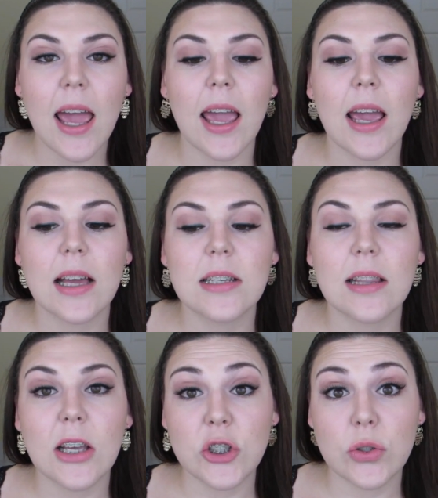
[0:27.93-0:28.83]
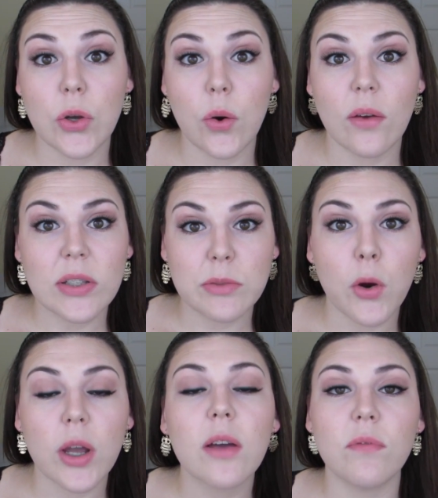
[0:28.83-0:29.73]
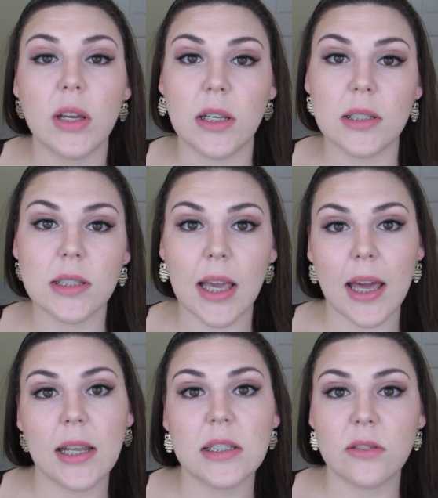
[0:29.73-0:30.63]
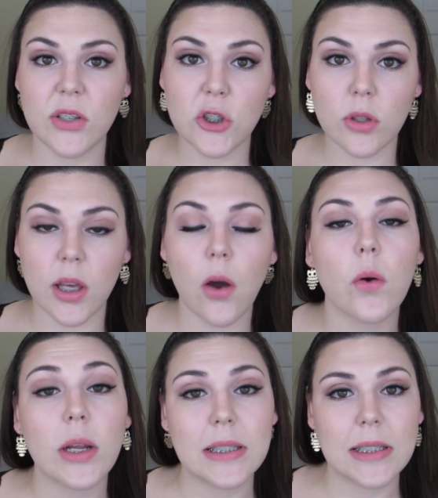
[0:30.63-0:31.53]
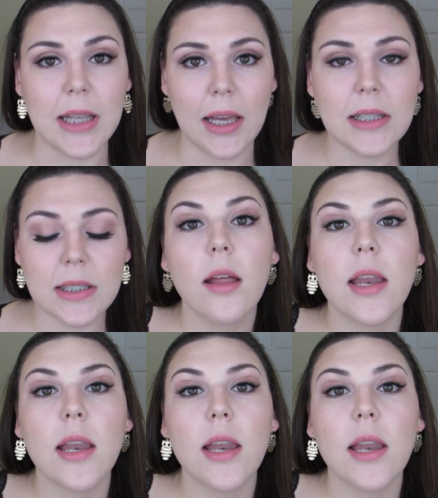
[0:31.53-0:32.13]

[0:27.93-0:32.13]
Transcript: and let you know if it's more convenient to get it individually or in sets.